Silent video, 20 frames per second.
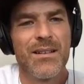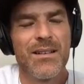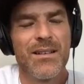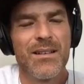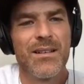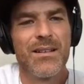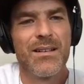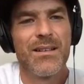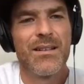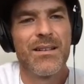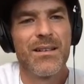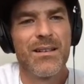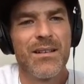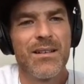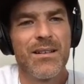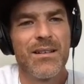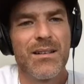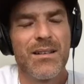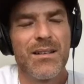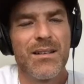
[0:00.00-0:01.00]

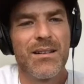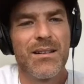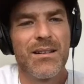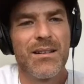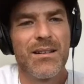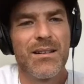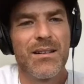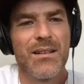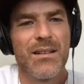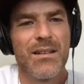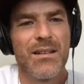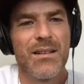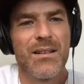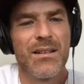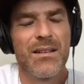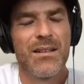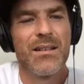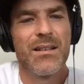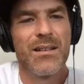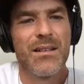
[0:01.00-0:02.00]

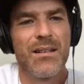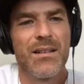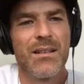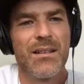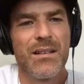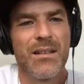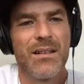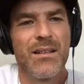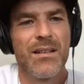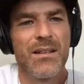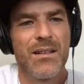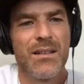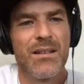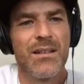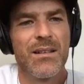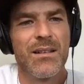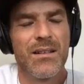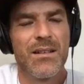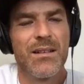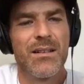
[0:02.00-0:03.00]

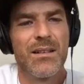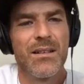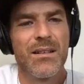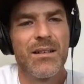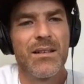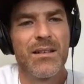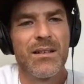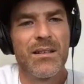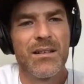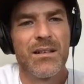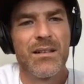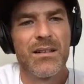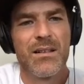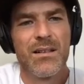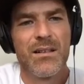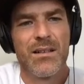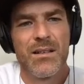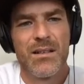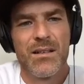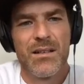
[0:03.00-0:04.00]

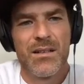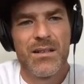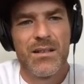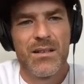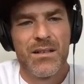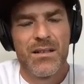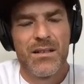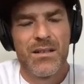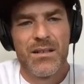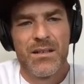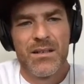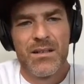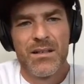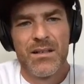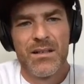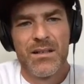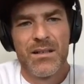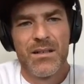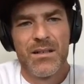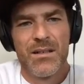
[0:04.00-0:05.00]

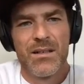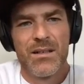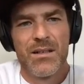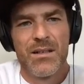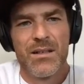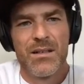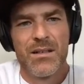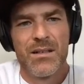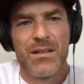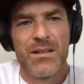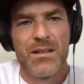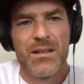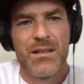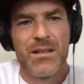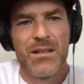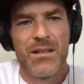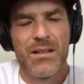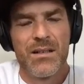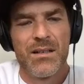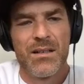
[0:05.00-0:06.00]

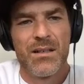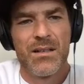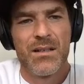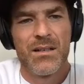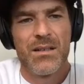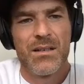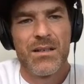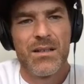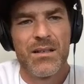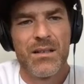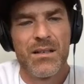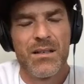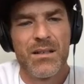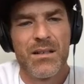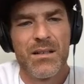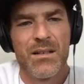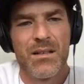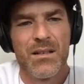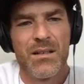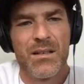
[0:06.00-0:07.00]

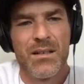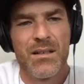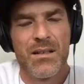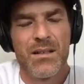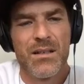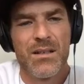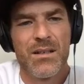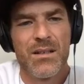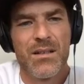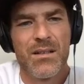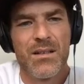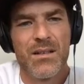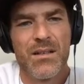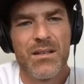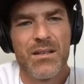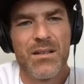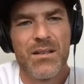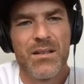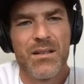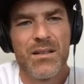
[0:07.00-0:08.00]
(not speaking)